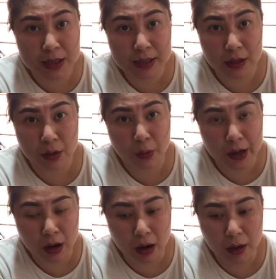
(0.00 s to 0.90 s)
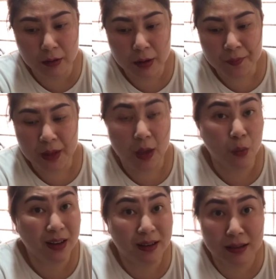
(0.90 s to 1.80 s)
are going on, and
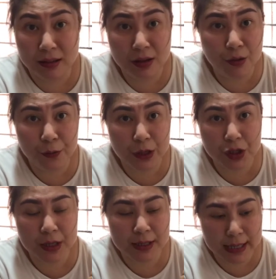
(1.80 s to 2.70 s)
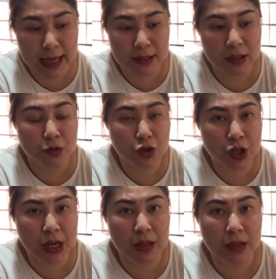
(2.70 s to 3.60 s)
what are the new features. Yes, Siu
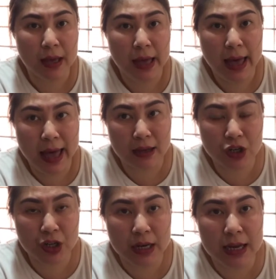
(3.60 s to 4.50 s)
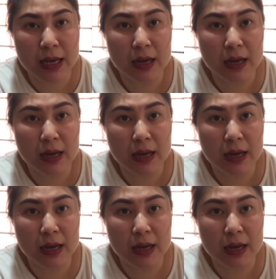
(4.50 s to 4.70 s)
Chin actually